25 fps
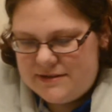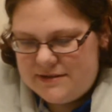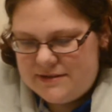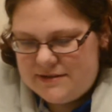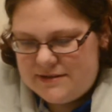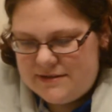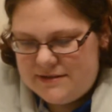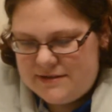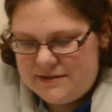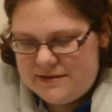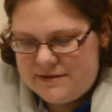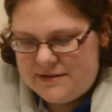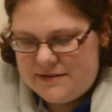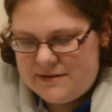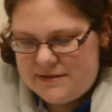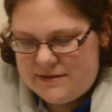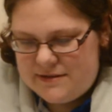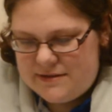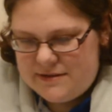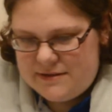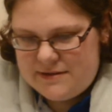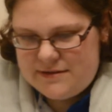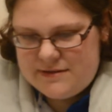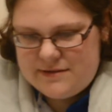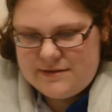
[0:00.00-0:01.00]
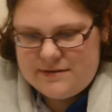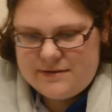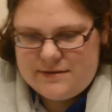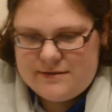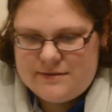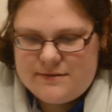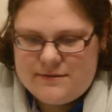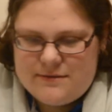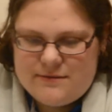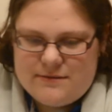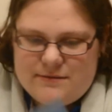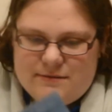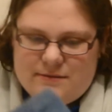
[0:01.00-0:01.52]

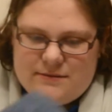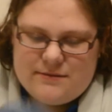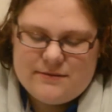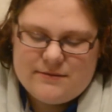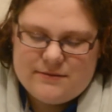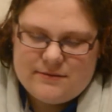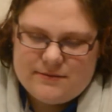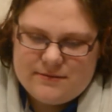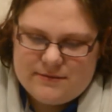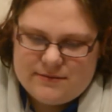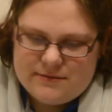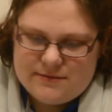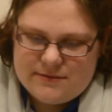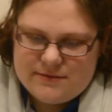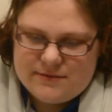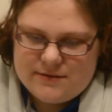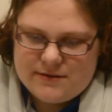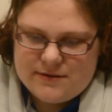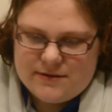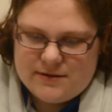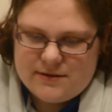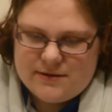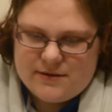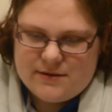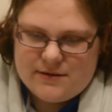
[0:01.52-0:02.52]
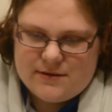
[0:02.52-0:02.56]
No one is speaking in this clip.